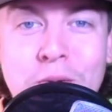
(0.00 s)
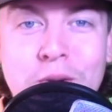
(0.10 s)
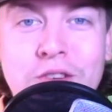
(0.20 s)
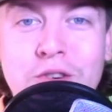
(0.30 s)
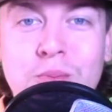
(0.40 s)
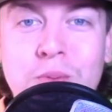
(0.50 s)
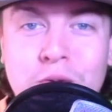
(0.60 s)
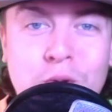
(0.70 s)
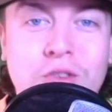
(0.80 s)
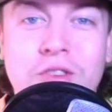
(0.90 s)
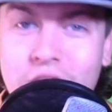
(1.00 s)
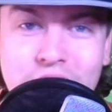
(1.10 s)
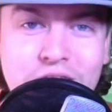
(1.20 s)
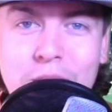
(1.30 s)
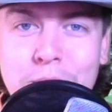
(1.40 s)
research before starting
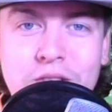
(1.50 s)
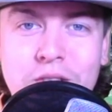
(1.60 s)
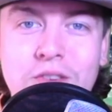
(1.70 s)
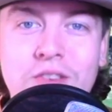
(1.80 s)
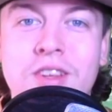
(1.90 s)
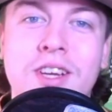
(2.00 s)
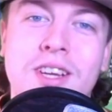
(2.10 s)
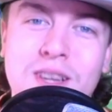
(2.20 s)
these episodes